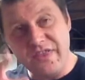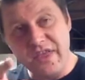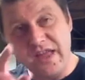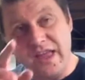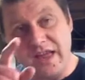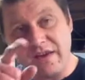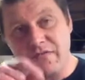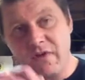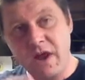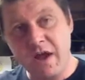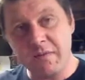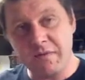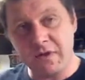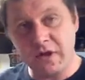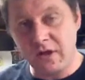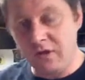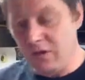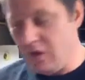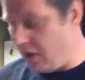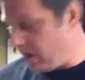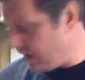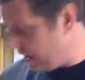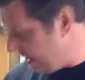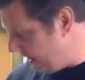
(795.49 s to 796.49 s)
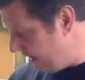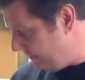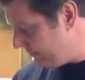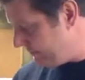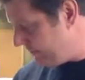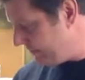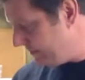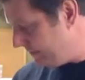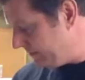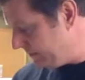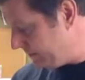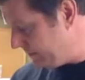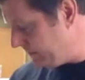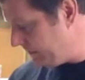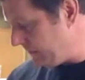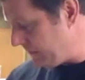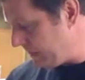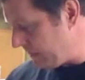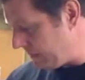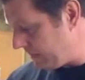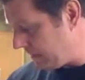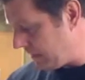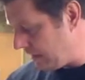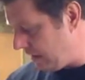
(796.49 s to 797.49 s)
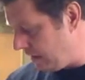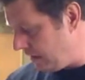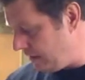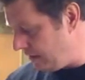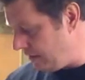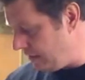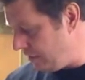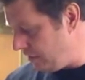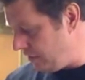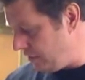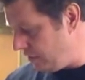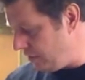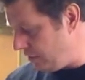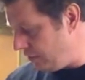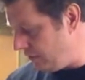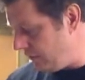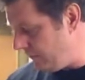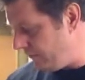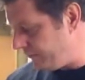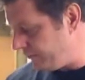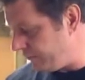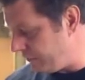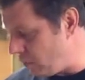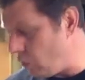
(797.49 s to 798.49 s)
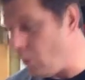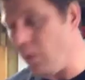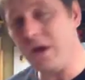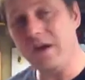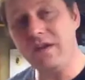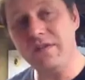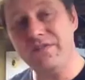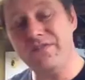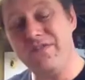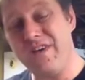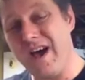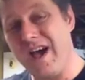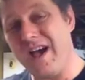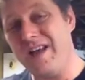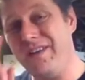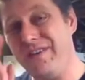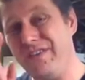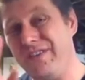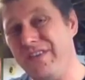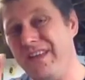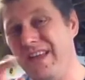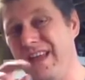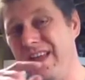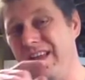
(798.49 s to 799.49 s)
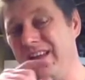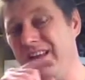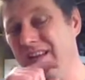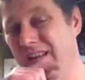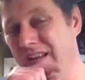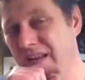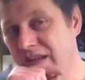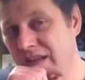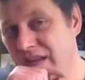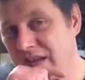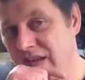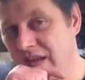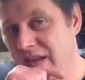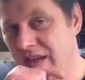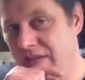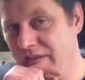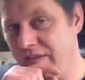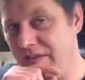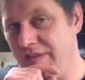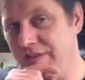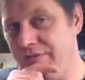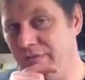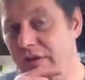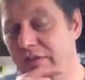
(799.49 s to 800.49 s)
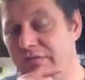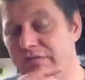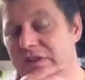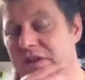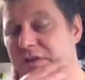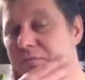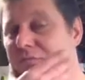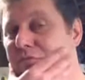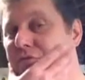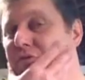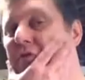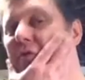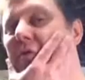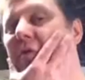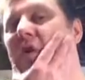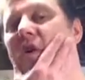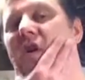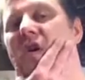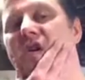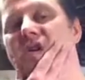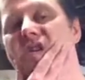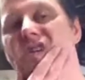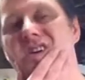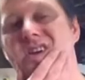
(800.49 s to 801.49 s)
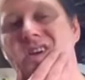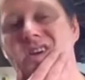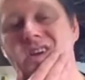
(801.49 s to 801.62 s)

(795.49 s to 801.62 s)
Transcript: think I've rambled on long enough. Although, one final thing. The Thrifty Brewer